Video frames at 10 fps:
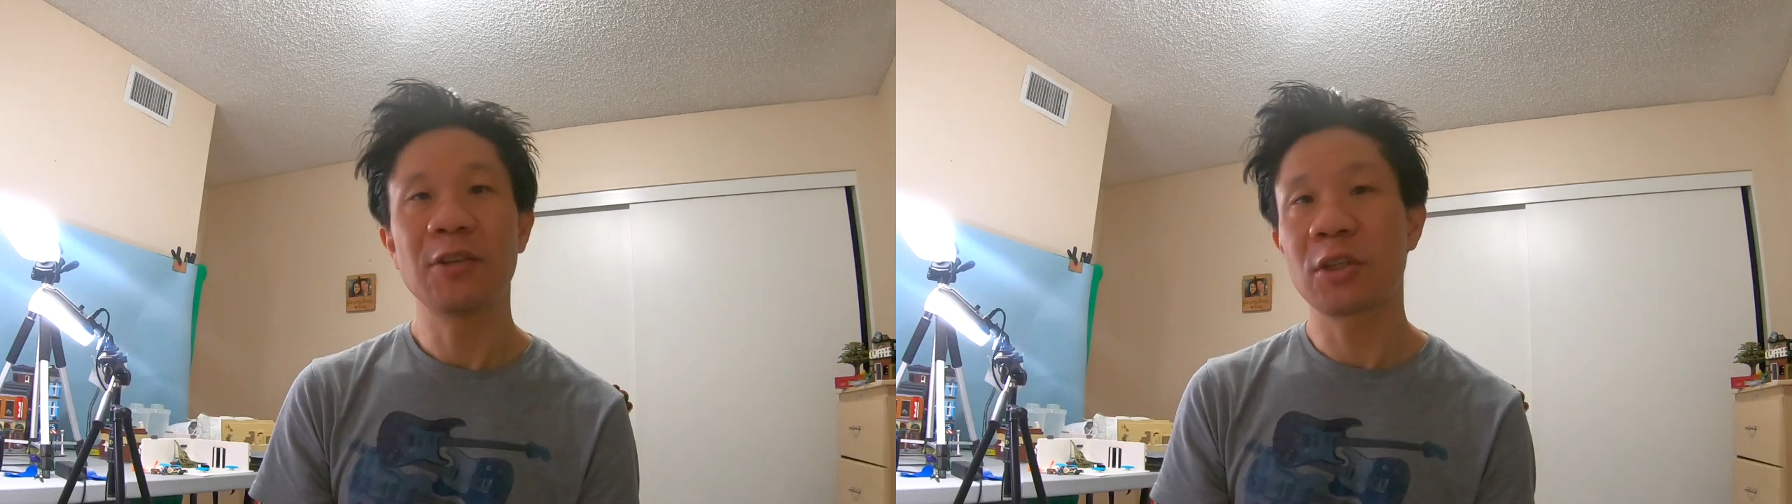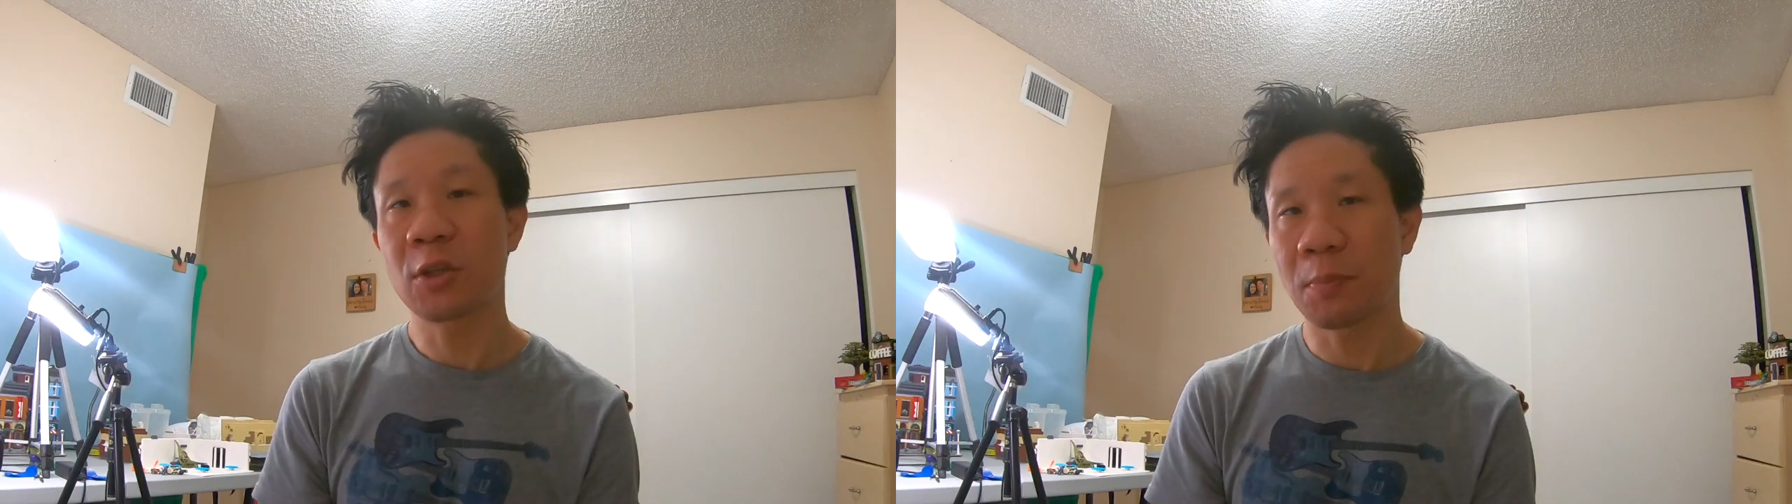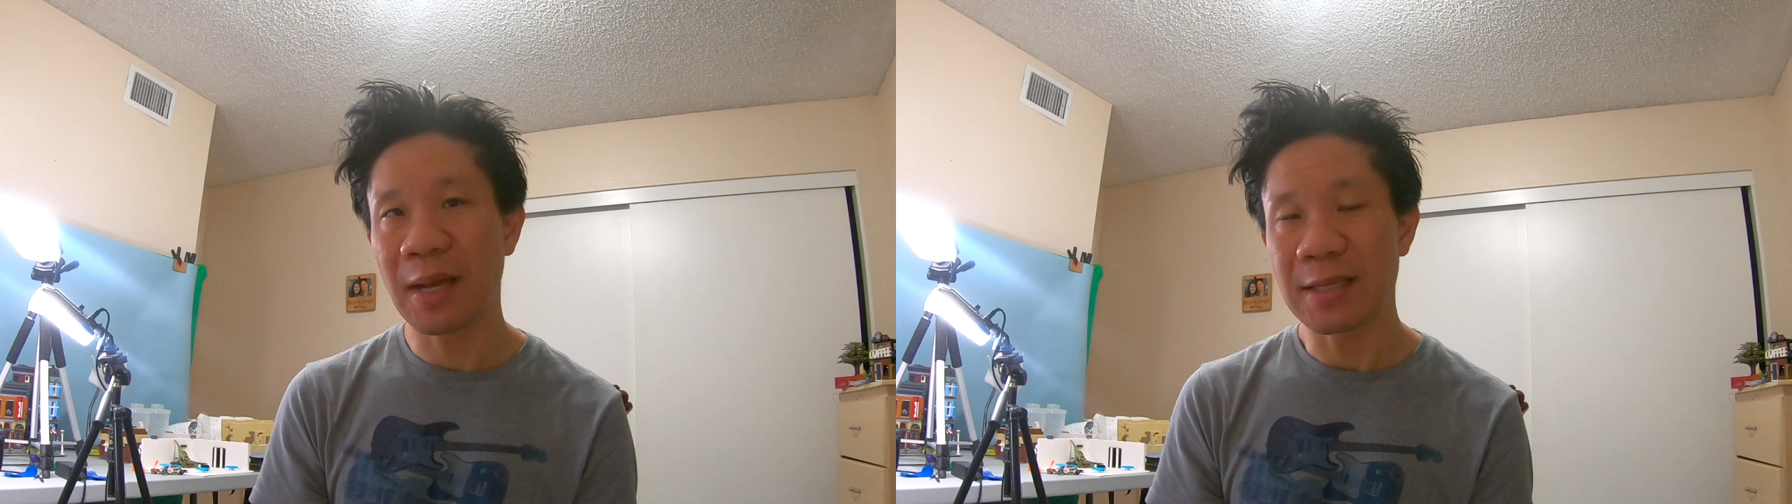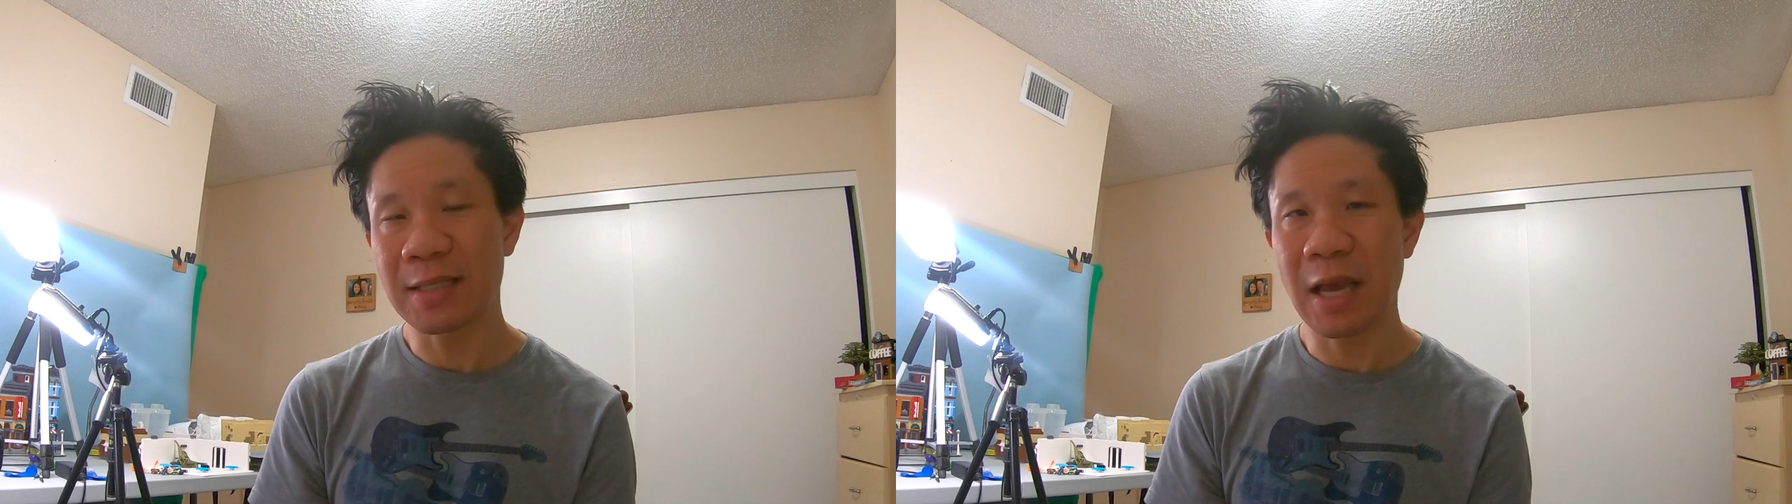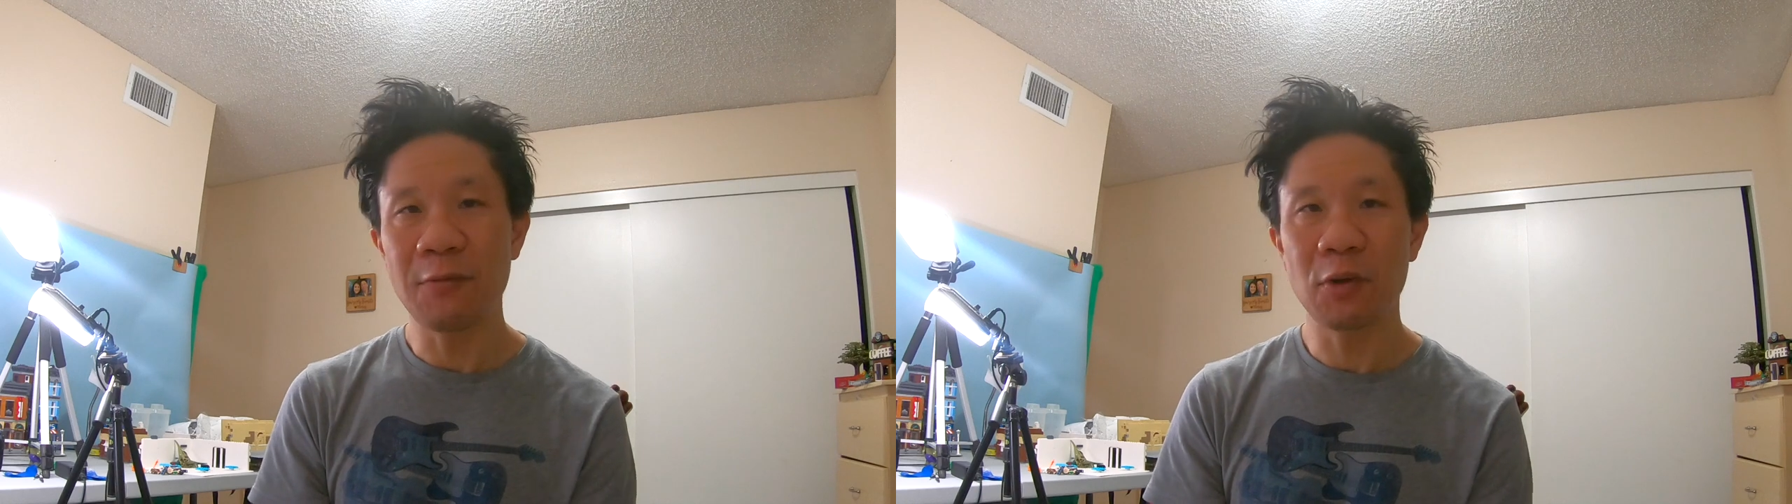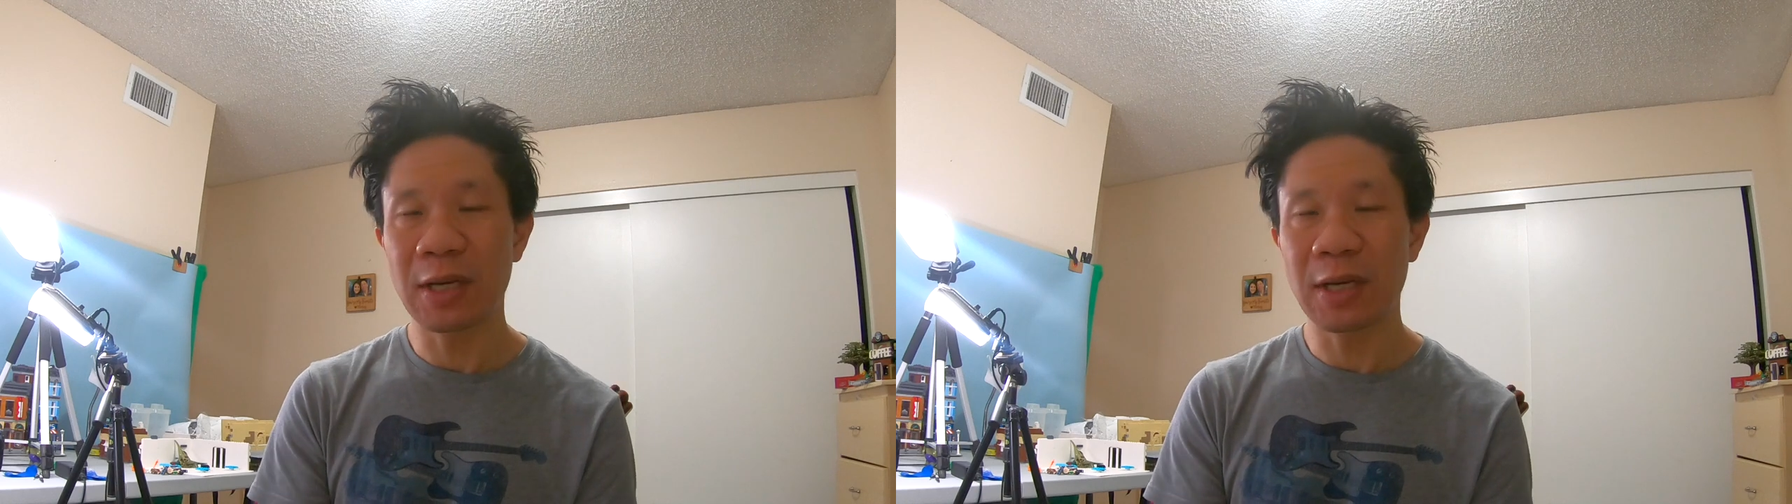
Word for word: And just to play it safe,